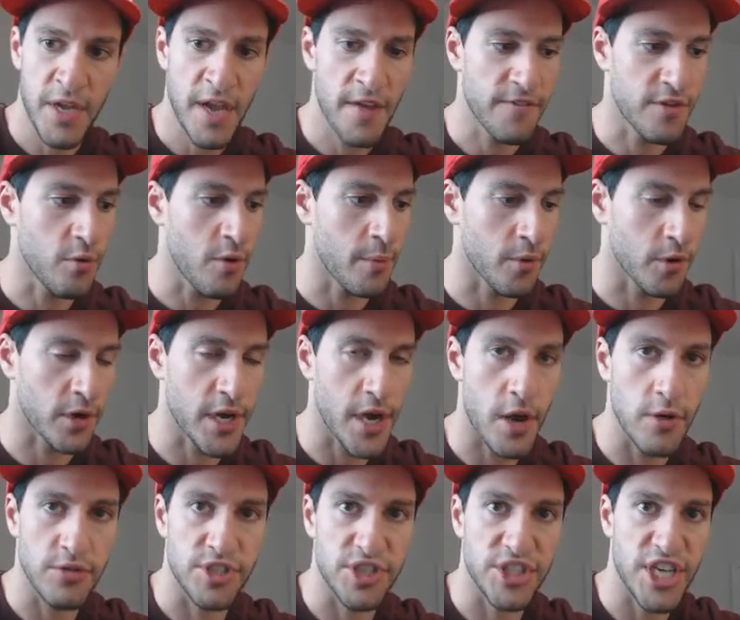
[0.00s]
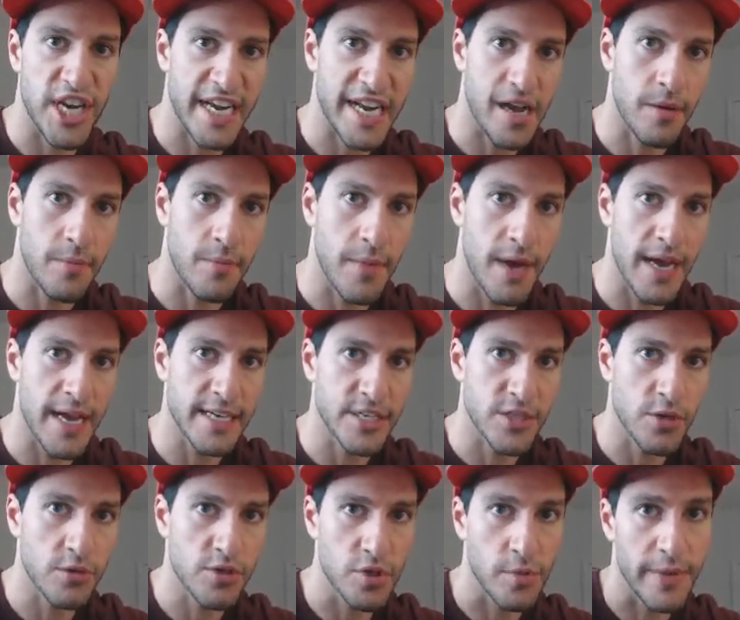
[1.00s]
If you want more codes, check out my
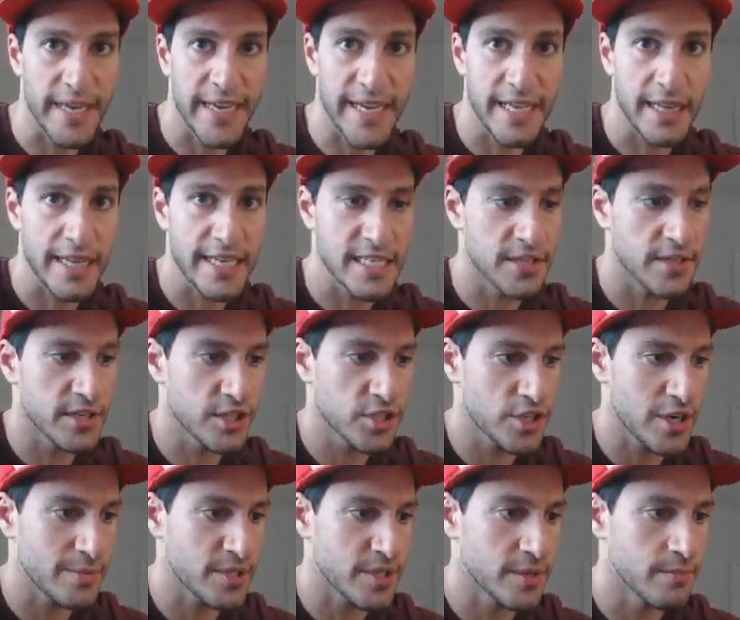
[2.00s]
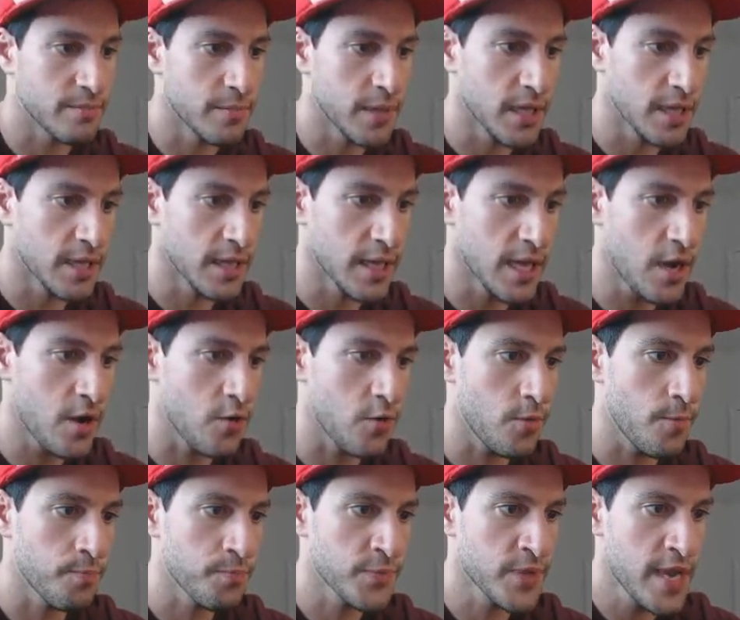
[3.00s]
social media links in the description
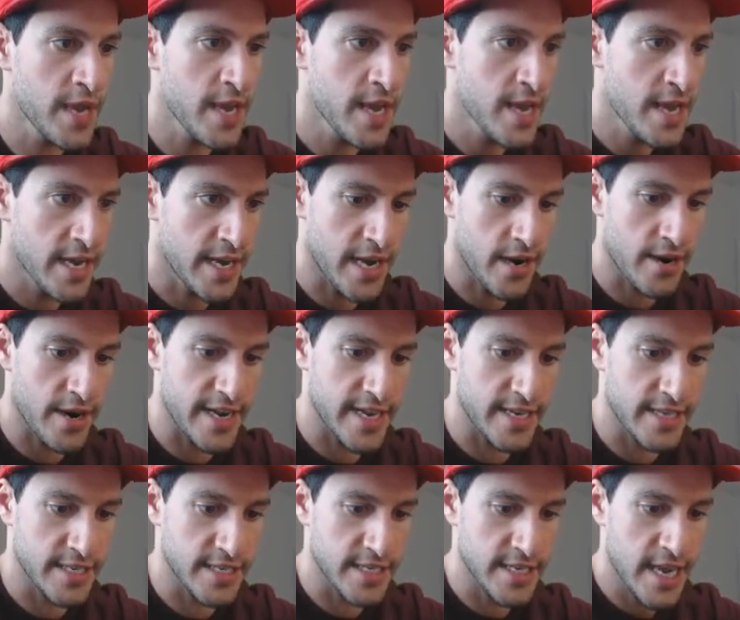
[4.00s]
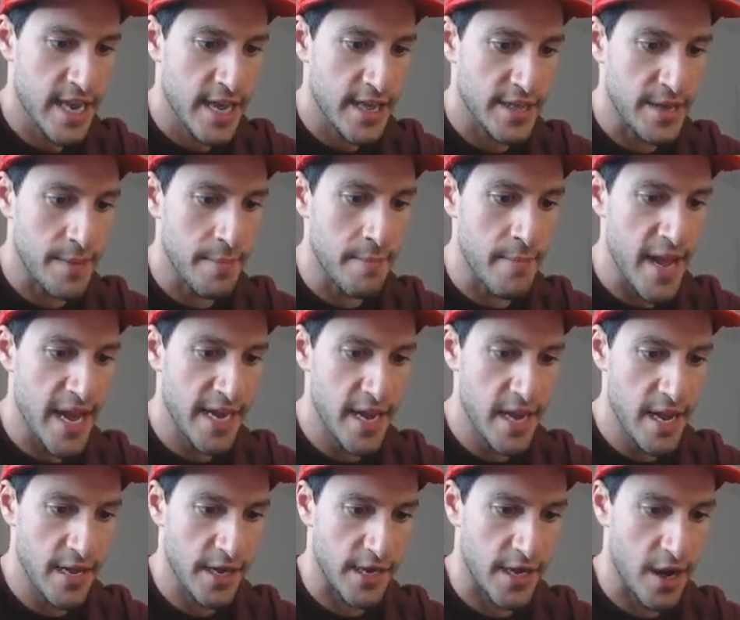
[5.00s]
below. Here is the
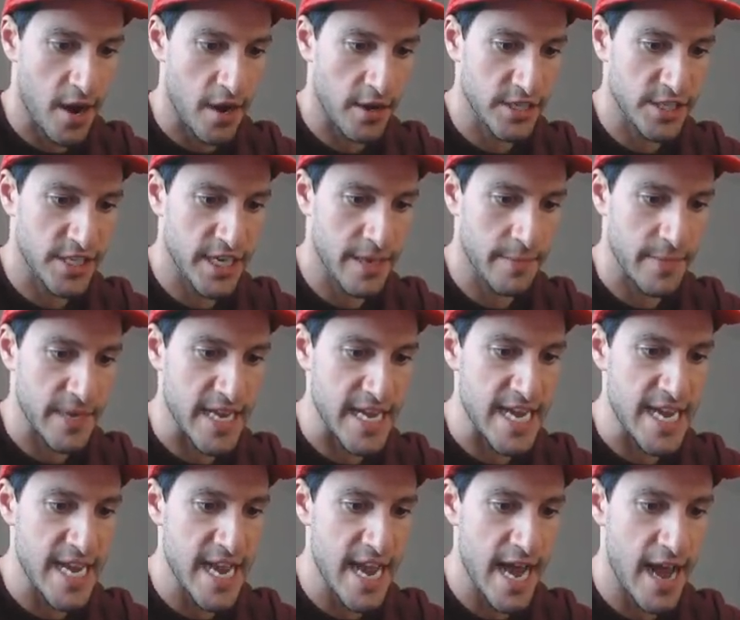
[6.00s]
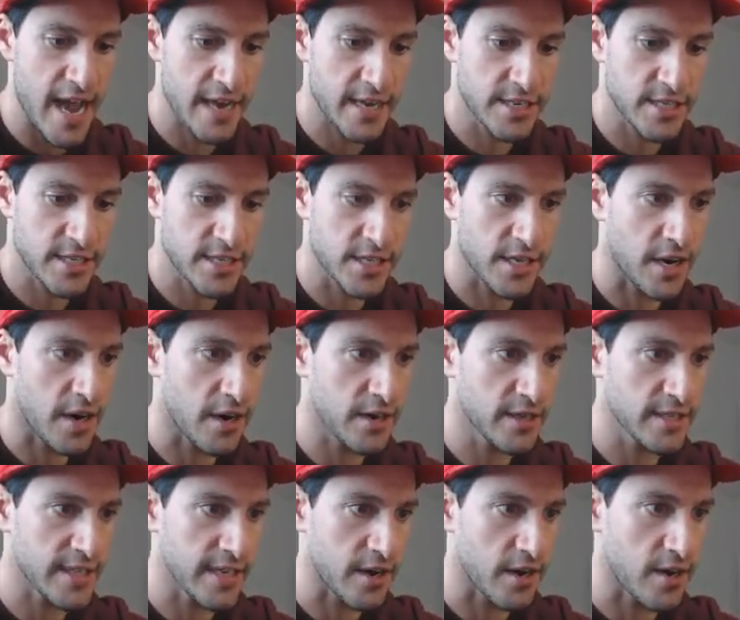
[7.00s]
Mega Garchomp E X
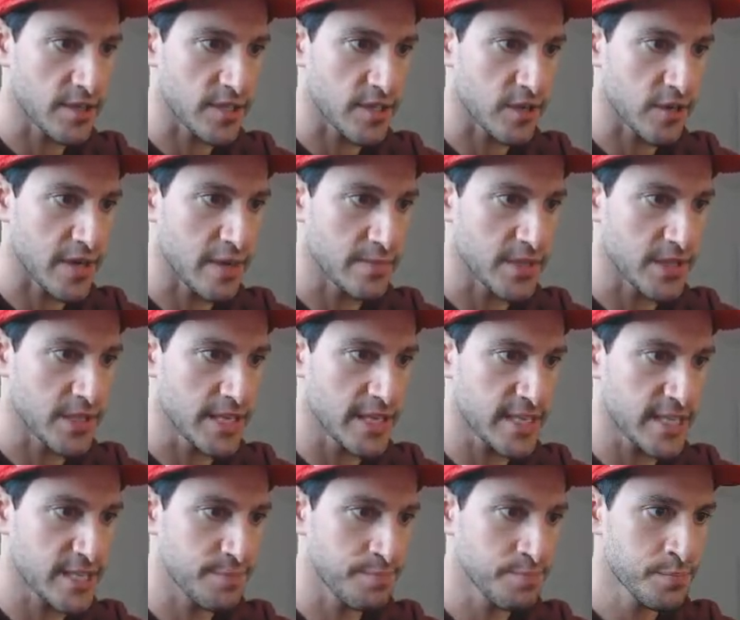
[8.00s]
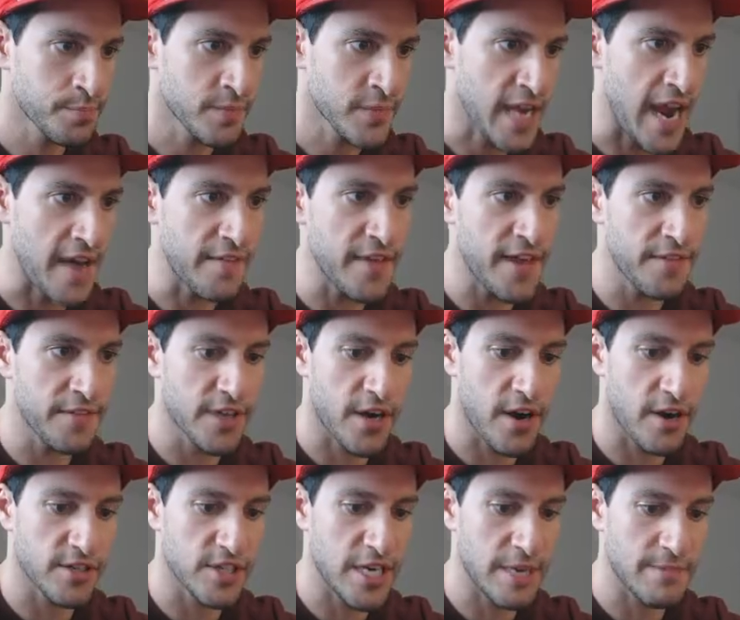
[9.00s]
card that also comes in this. And then the
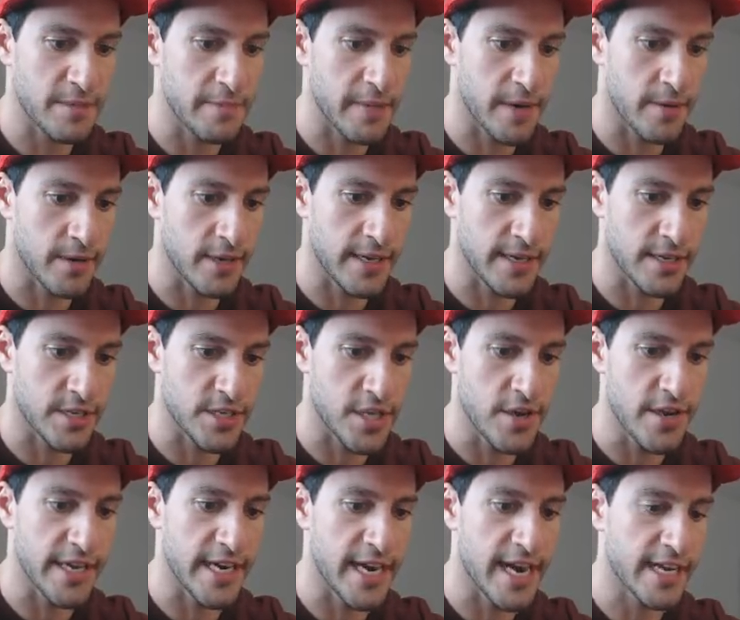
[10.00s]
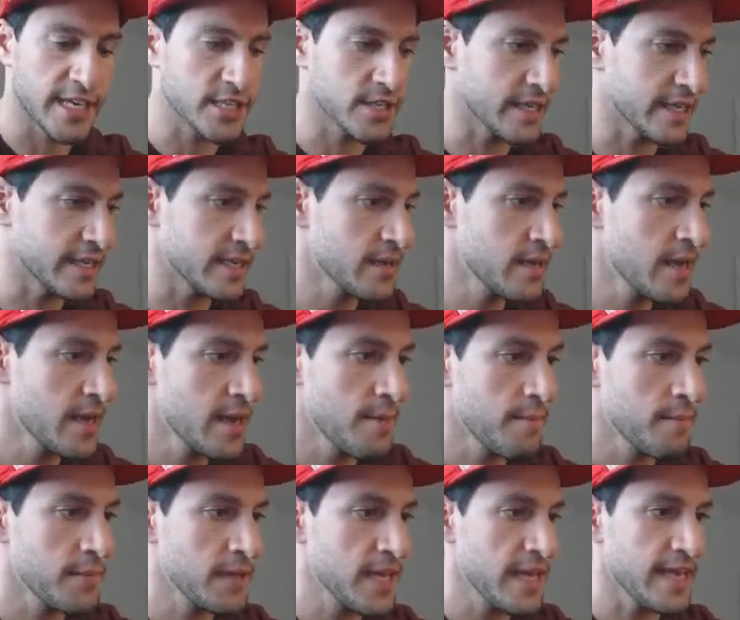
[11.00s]
Garchomp Spirit link, so you can actually
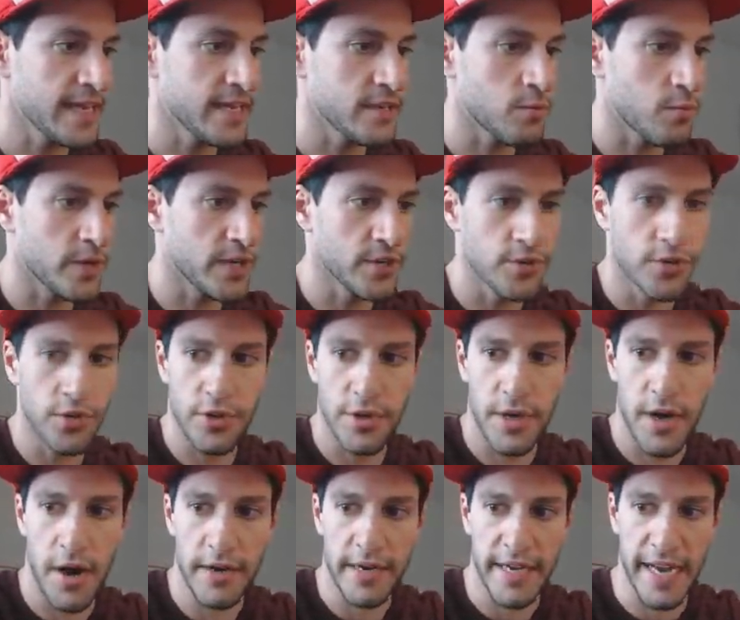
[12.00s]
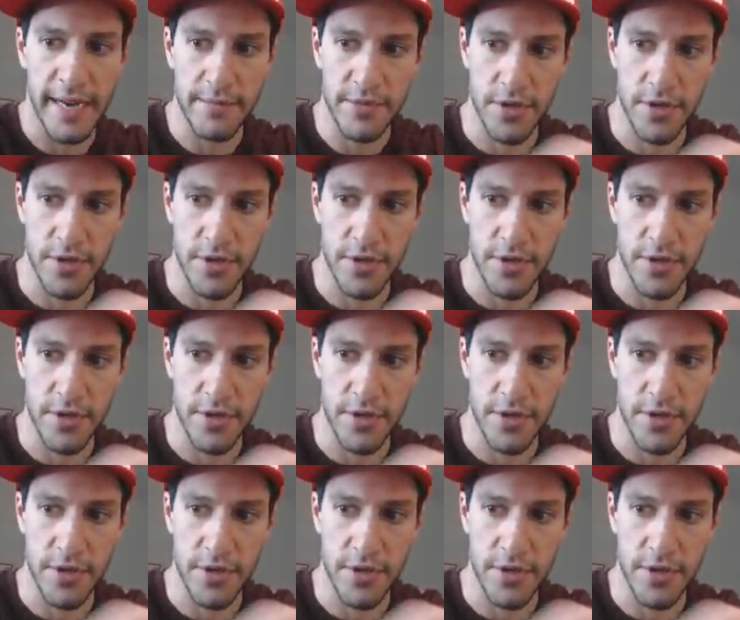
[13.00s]
play it when you do the card game.